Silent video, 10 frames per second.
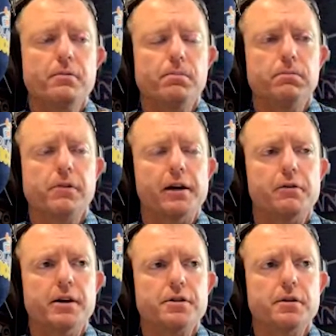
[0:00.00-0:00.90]
Here's a
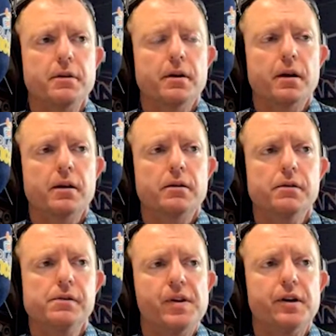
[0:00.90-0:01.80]
great question.
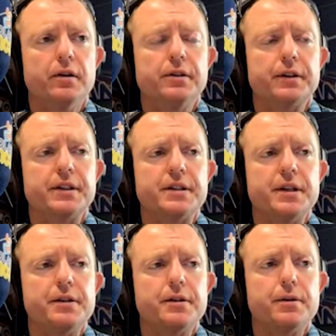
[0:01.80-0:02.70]
Does the doctor
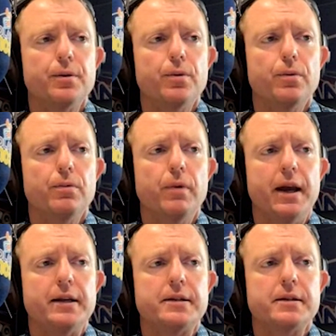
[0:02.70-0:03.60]
consider
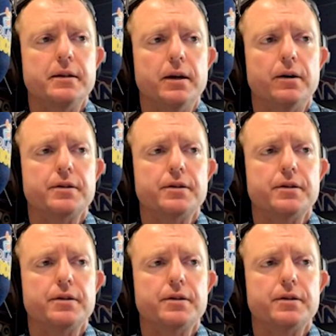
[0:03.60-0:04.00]
weight